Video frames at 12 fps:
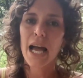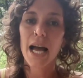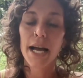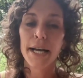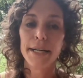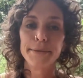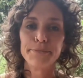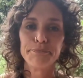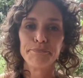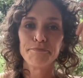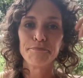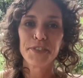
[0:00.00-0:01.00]

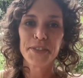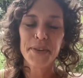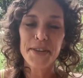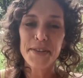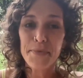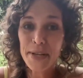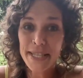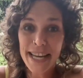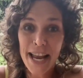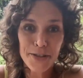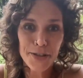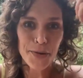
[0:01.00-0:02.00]
What do we use? What's
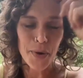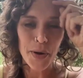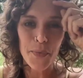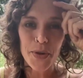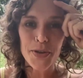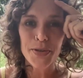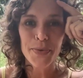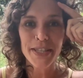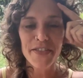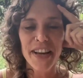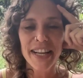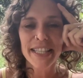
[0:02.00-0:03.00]
natural? What can we use? What's
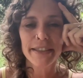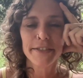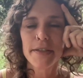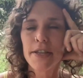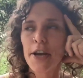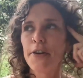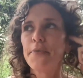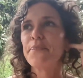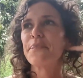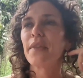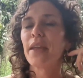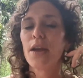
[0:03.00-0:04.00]
effective? So
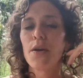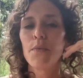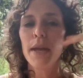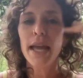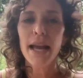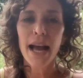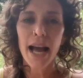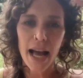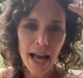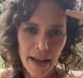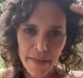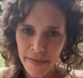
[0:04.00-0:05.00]
we
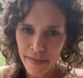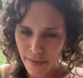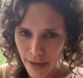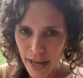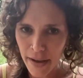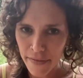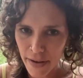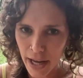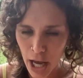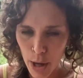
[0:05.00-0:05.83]
have a